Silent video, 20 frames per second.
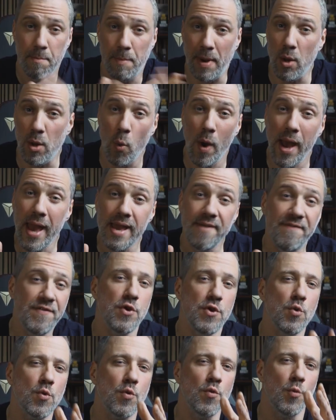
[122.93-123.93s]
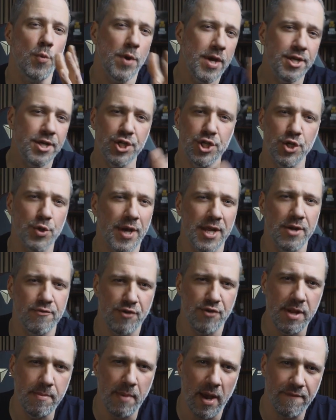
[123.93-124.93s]
By the way, if you wish, you can
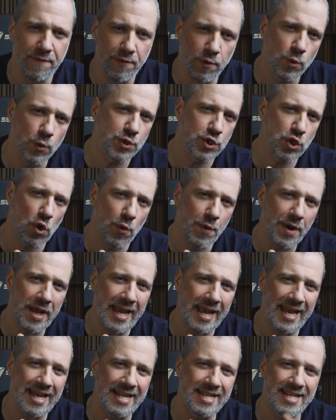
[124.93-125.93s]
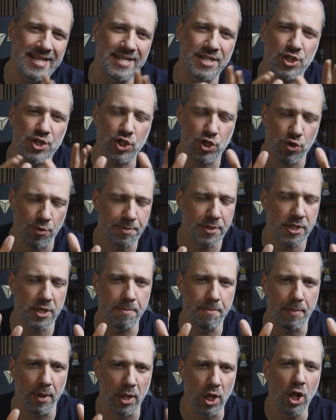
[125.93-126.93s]
read my full story in the
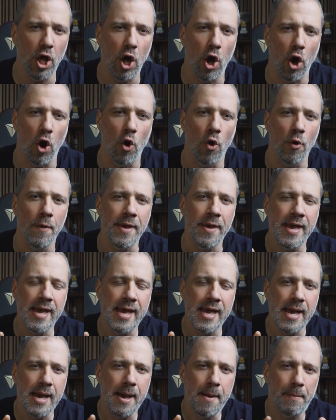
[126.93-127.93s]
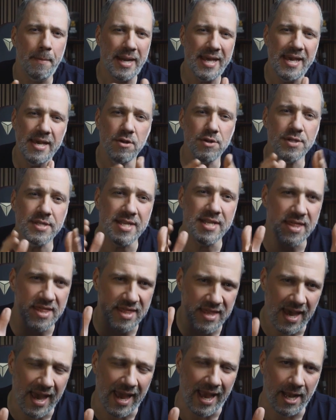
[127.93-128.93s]
description below. But here's the
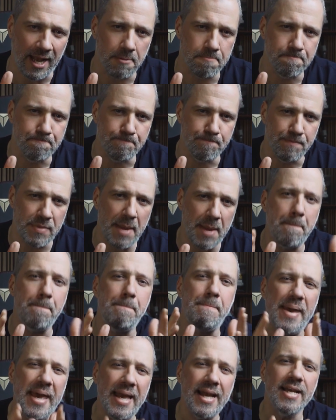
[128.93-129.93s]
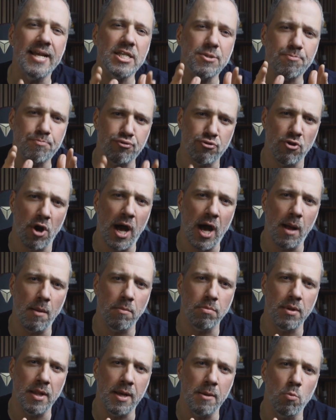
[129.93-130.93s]
thing the biggest
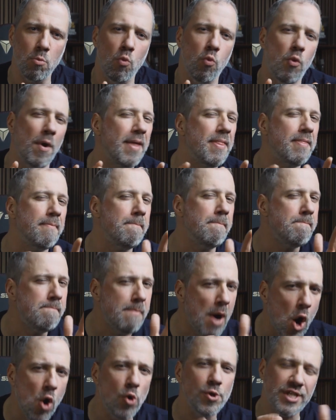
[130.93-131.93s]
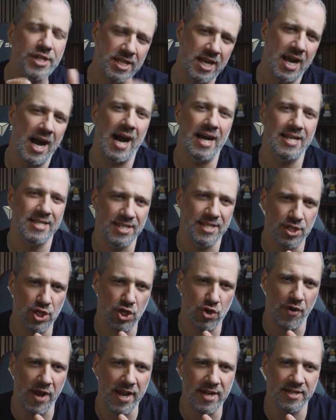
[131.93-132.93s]
problem with most content
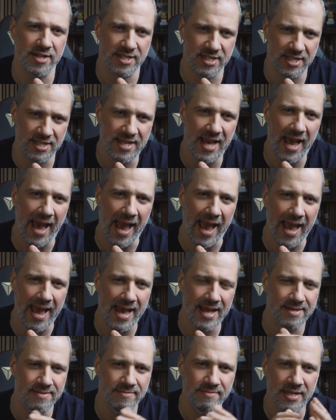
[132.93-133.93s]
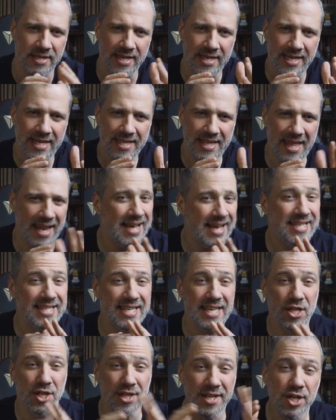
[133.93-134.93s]
creators today, and that I
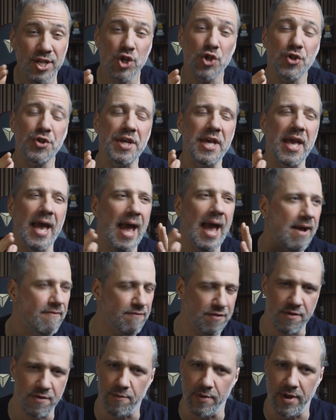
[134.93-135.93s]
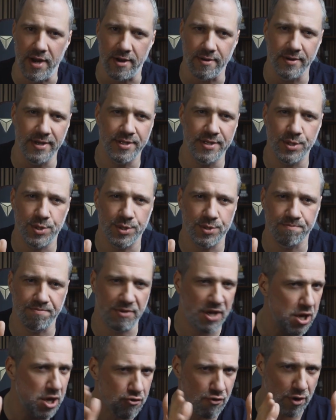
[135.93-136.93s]
see literally everywhere, it's
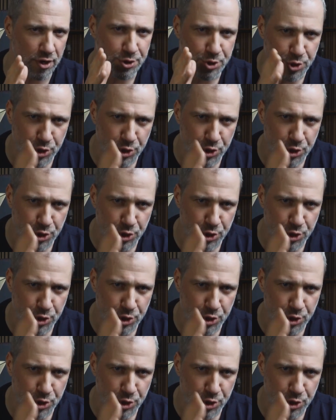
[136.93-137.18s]
here on